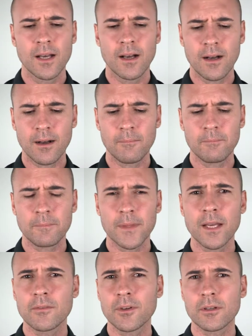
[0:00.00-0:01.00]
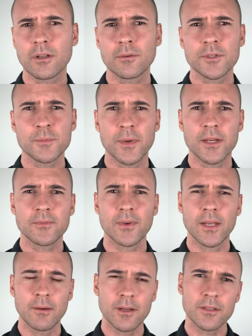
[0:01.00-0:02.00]
I've got a lot of respect for
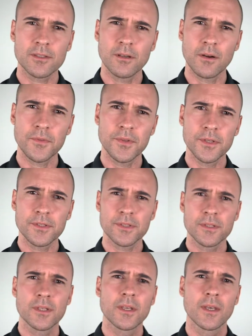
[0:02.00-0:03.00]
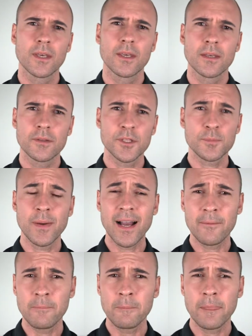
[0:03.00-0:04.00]
anyone who's got this
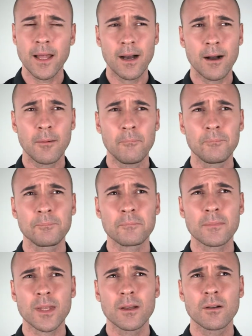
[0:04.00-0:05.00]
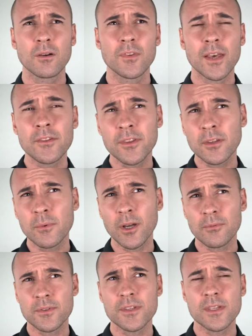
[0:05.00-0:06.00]
pattern. The other thing that we
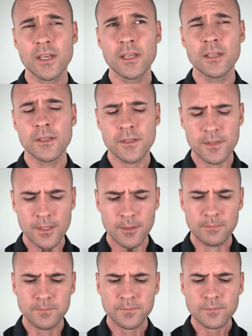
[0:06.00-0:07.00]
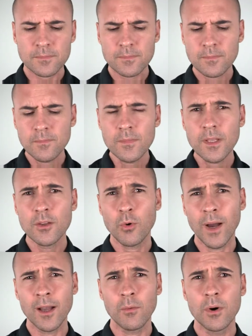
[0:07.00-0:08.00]
often see is that the
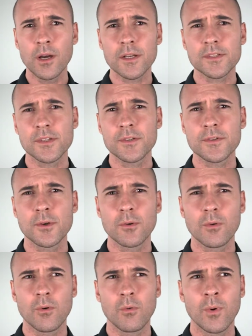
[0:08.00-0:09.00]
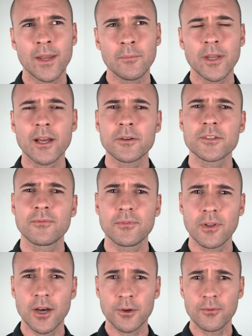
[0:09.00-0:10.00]
way it works is that when we go into
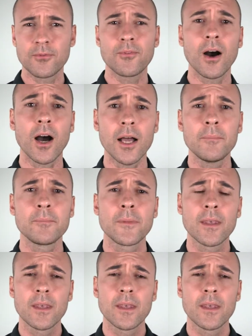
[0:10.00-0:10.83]
flight or fight,